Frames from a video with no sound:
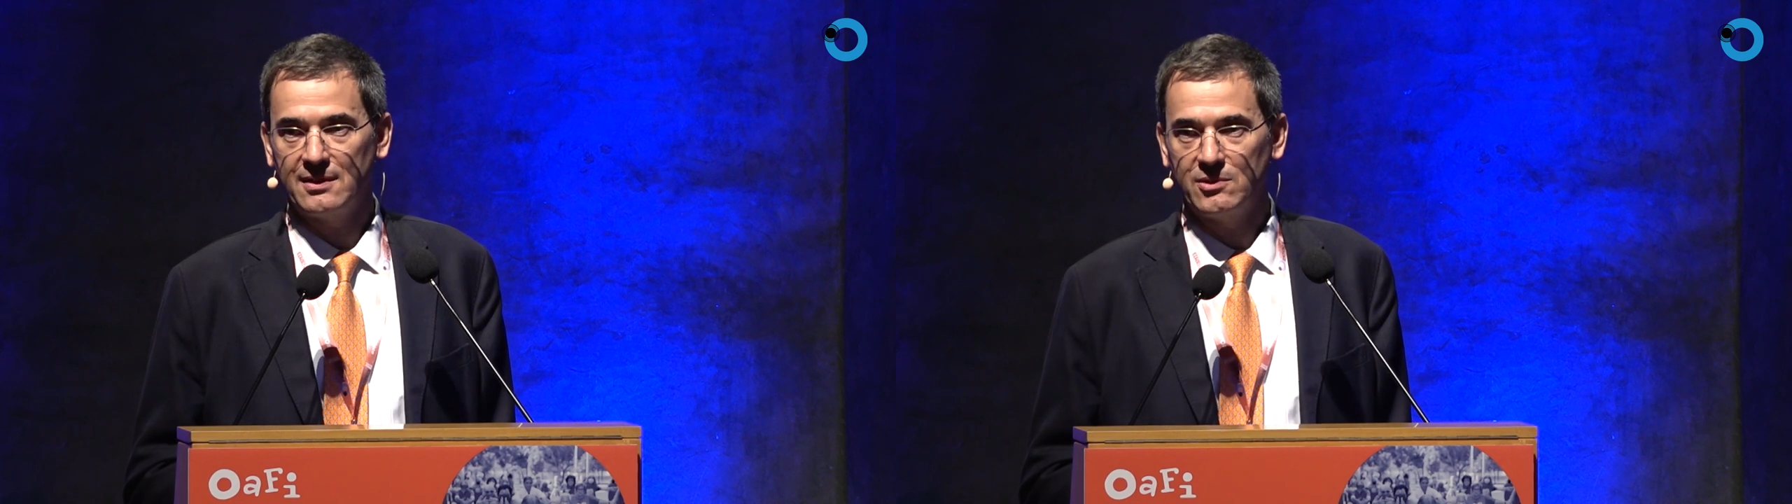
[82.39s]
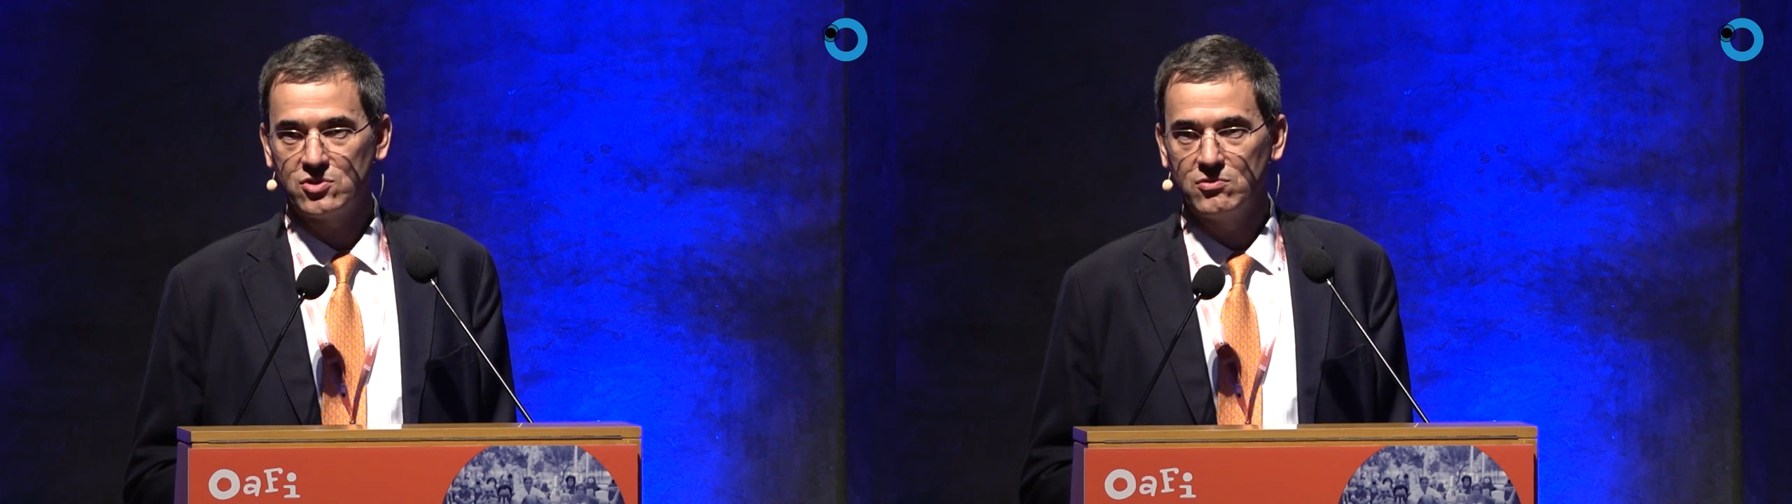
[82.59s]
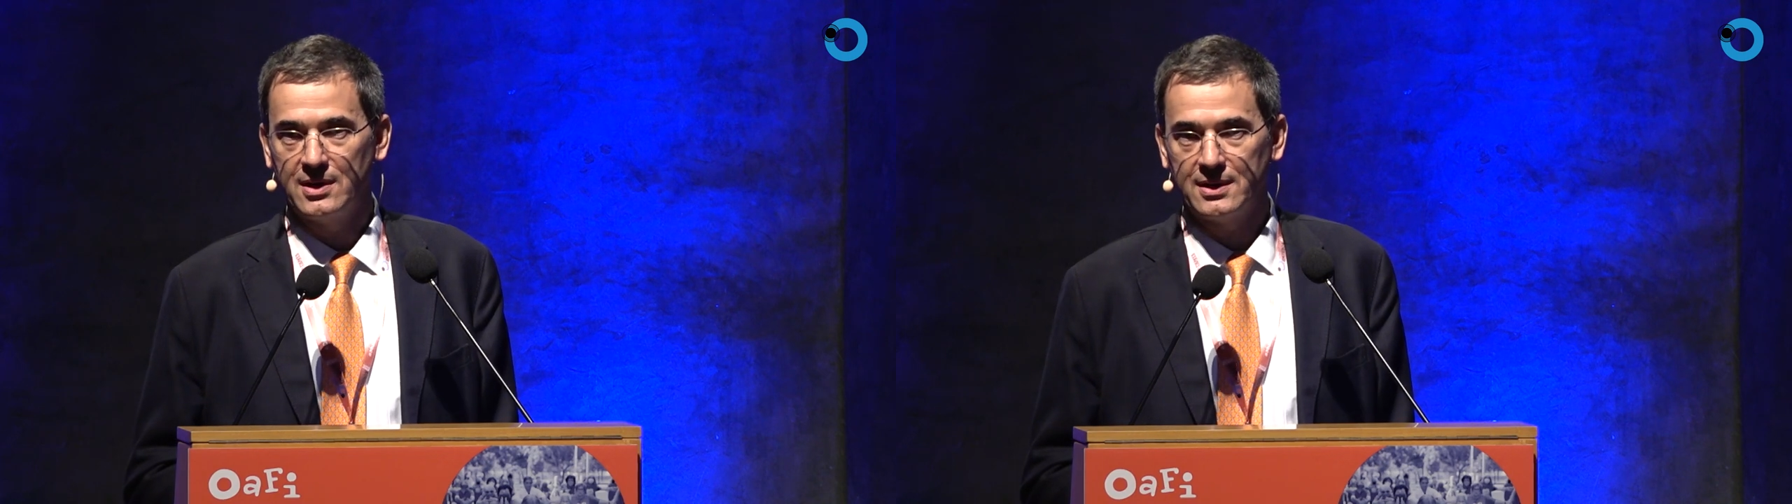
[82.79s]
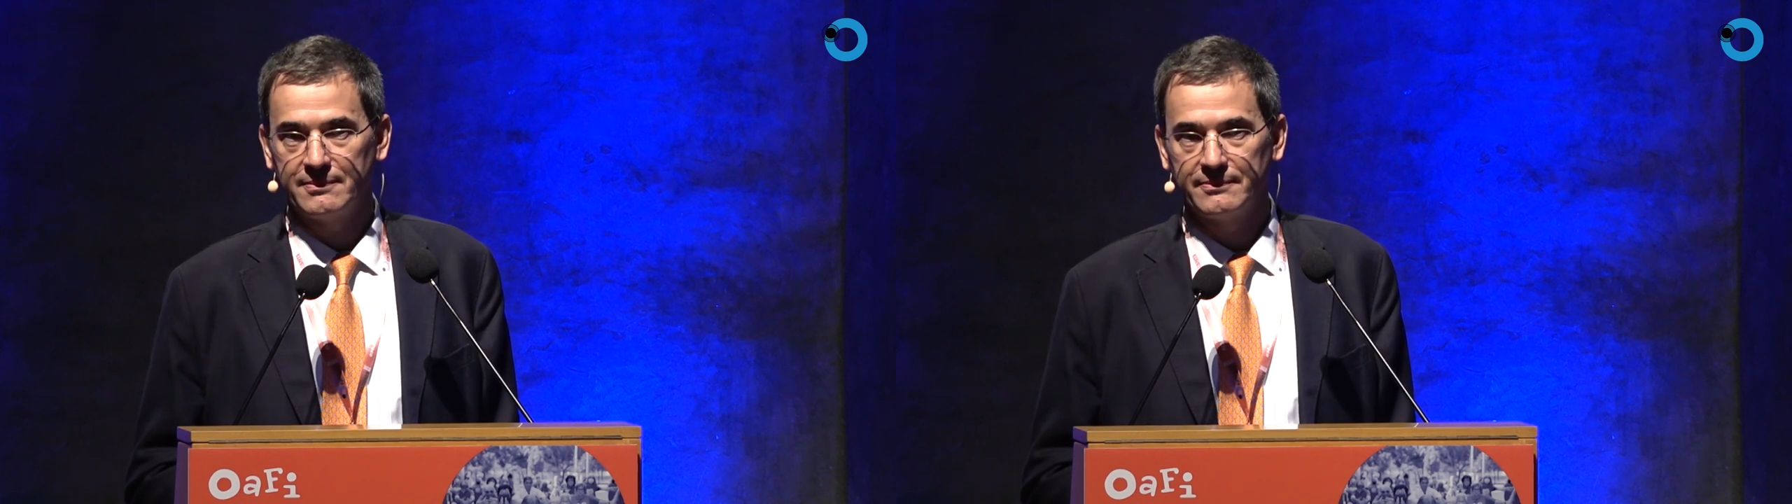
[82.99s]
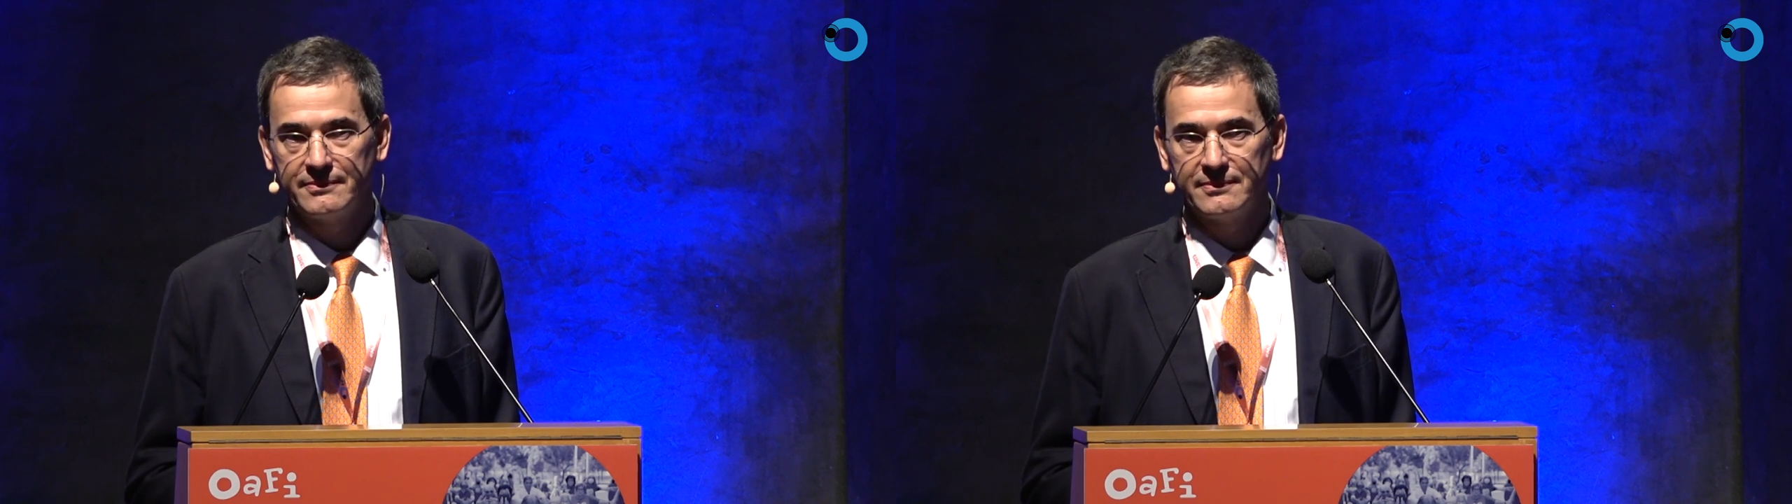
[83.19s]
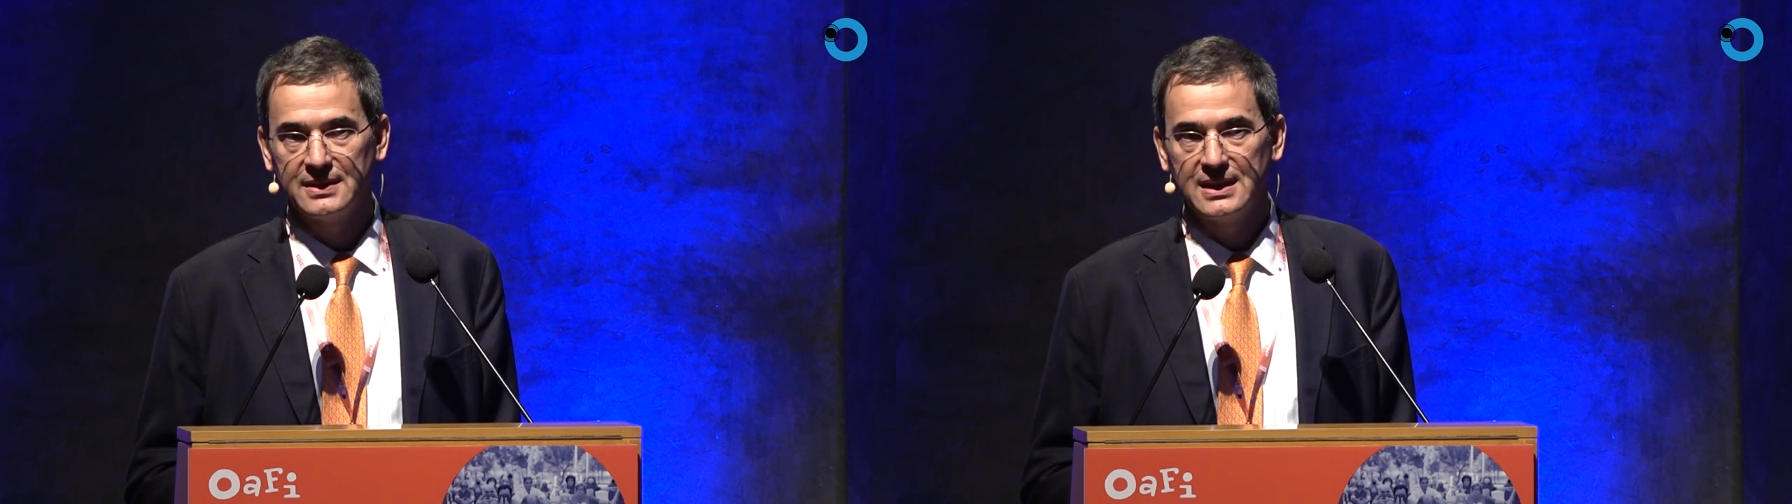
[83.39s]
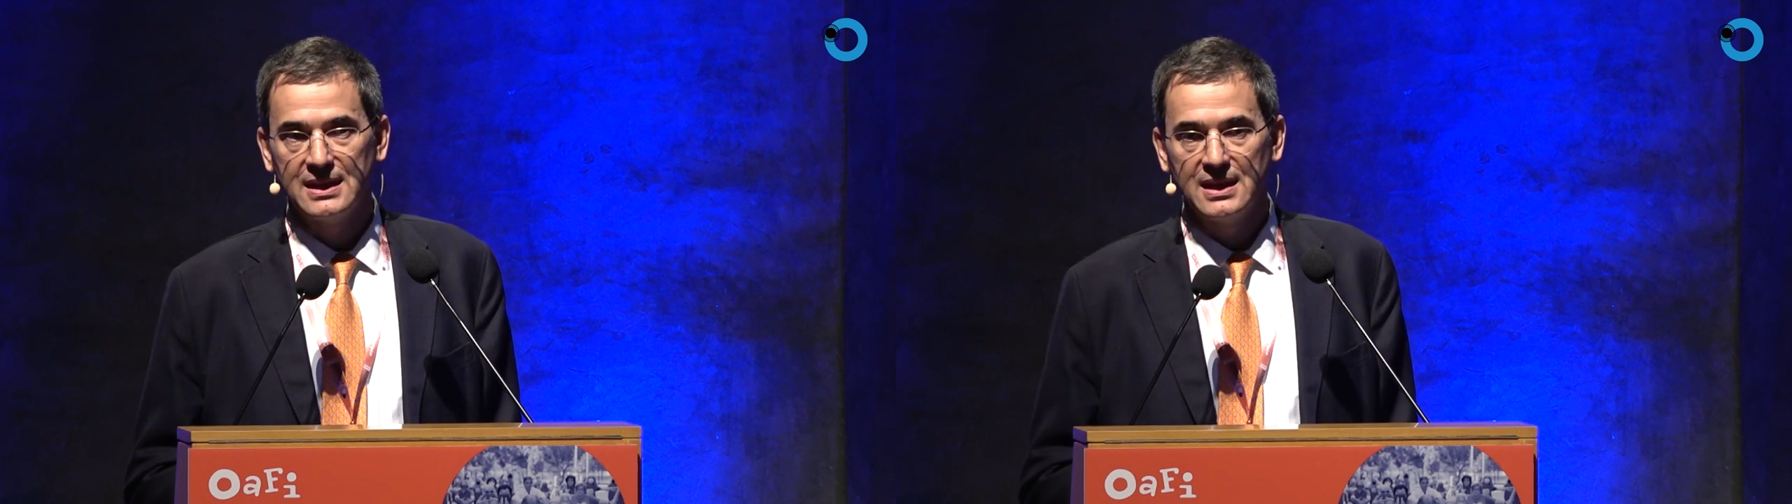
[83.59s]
million people dying